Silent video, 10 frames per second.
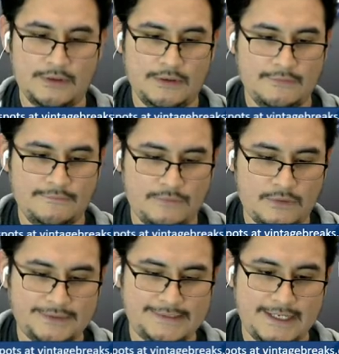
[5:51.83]

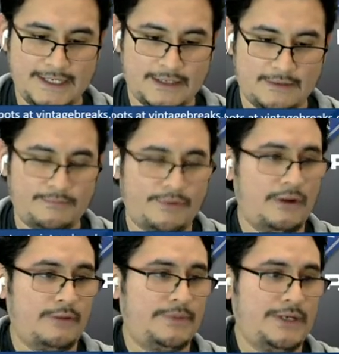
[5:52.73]
14,
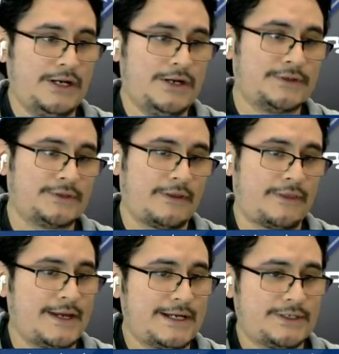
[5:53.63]
Paul Pierce,
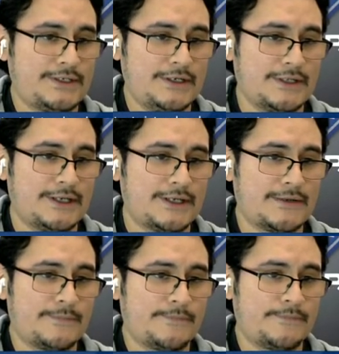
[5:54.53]
Fast Shirley.
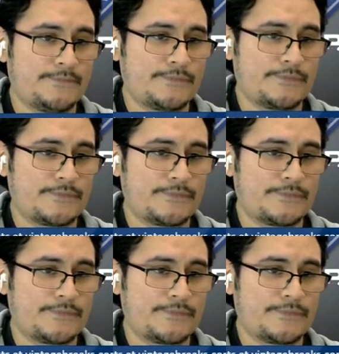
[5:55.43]
Hmm.